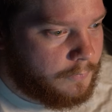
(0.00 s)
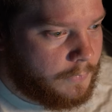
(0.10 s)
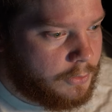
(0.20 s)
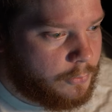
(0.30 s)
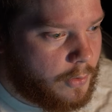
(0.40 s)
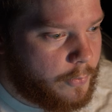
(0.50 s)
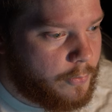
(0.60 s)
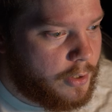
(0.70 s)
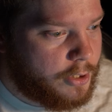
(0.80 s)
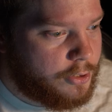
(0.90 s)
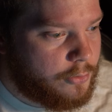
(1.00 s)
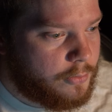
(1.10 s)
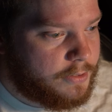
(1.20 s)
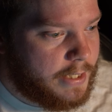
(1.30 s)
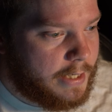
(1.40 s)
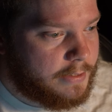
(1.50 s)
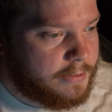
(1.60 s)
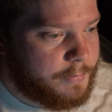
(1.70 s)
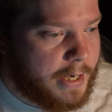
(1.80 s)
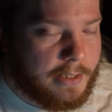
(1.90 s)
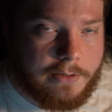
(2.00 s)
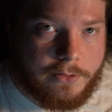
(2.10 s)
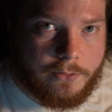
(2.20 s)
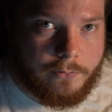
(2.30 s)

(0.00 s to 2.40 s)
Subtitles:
So what we want to do is take this balance,